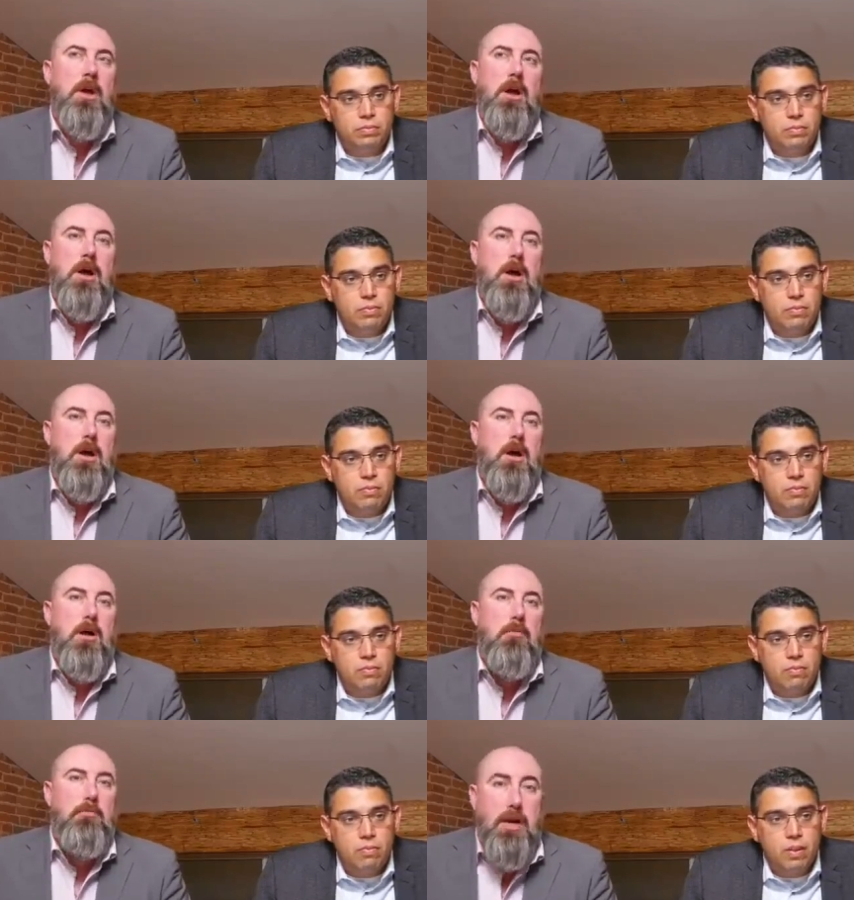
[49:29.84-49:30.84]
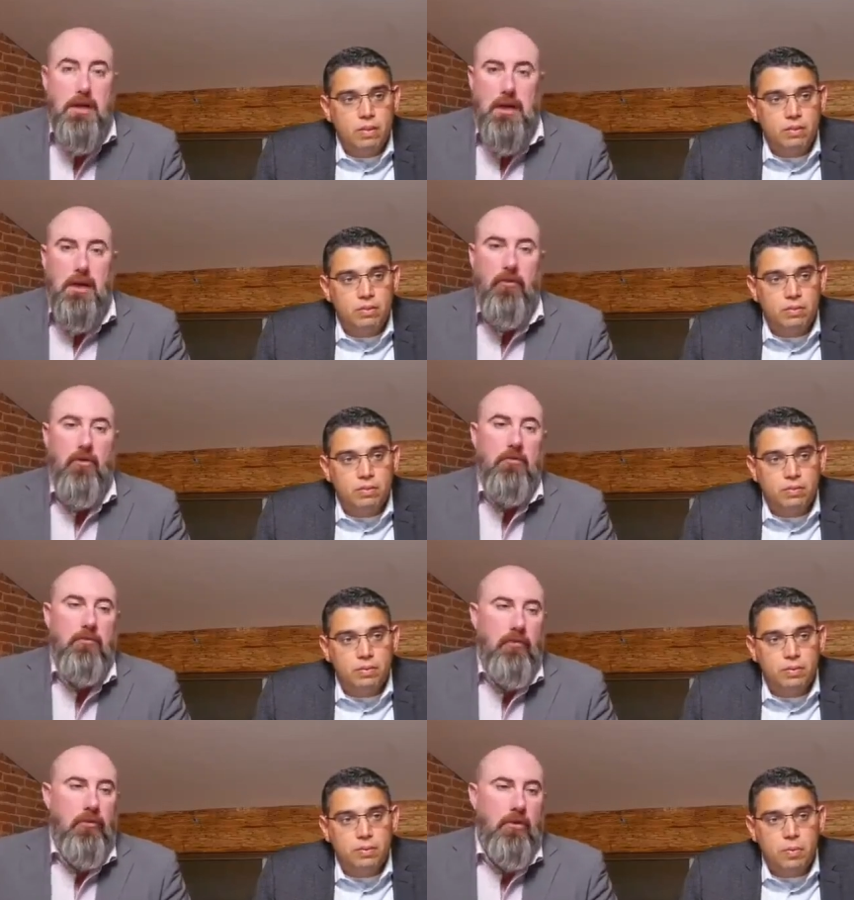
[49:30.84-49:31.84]
Speaker 1: uh, might get
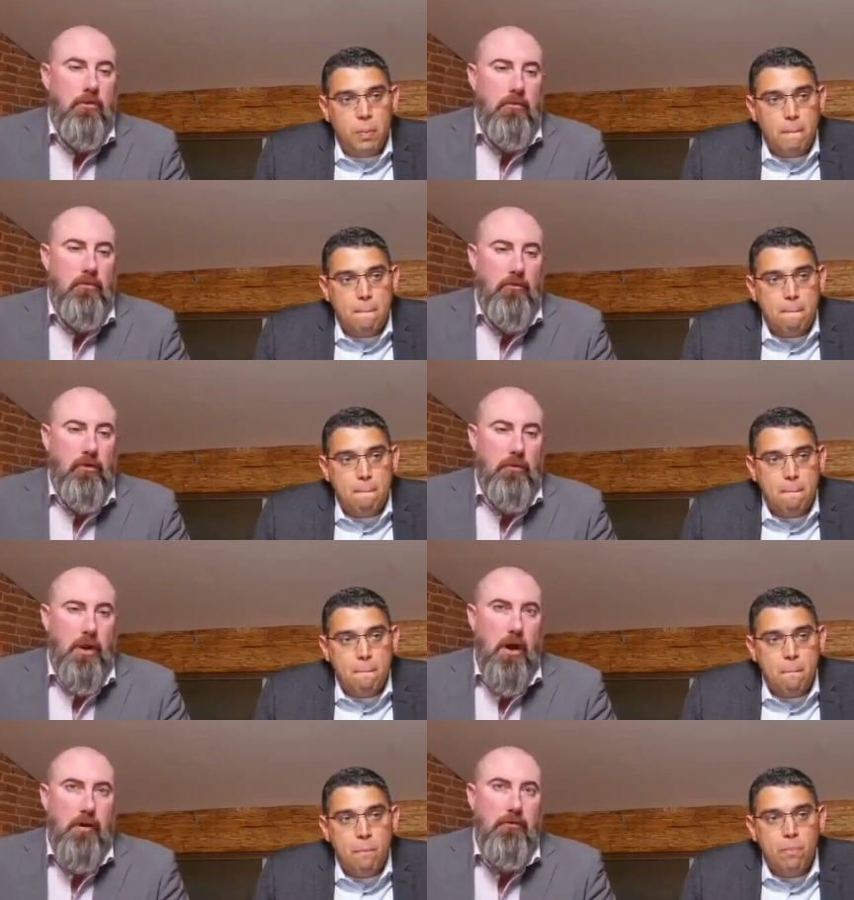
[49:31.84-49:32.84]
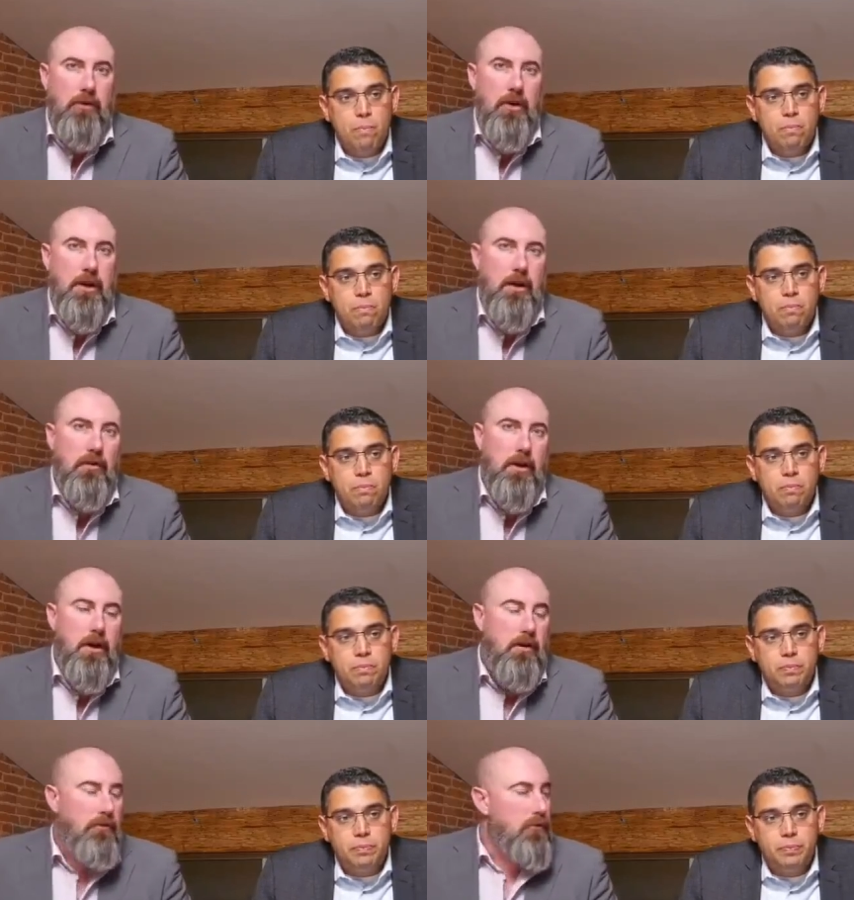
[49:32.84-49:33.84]
some some some love and and
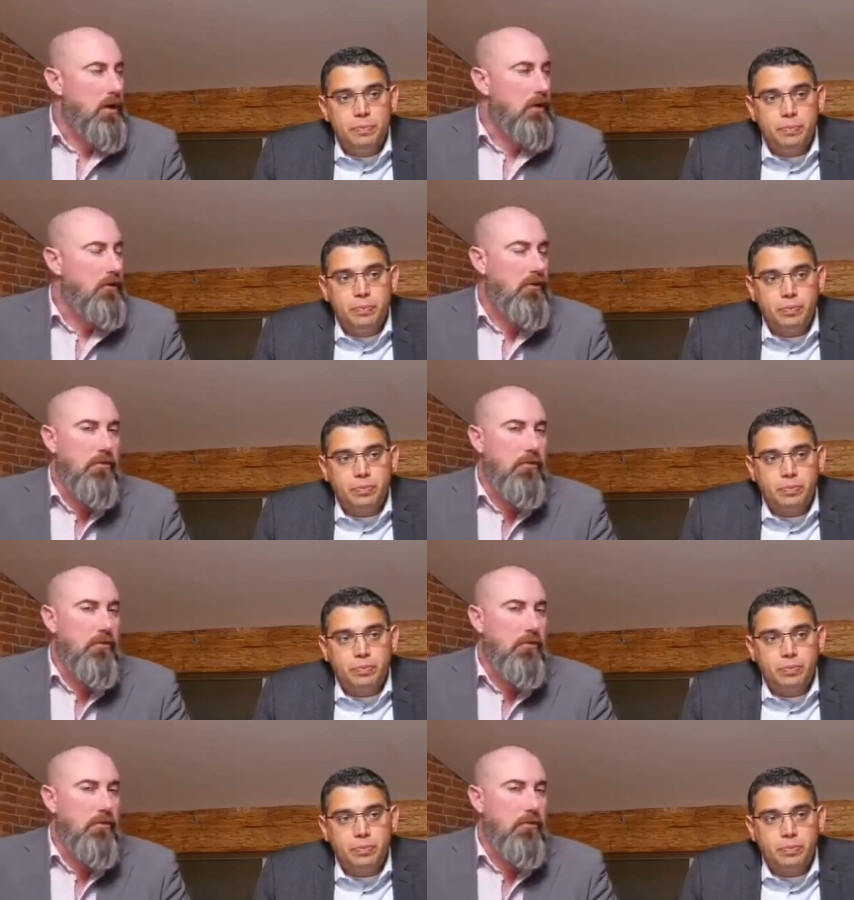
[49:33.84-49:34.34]
uh, find some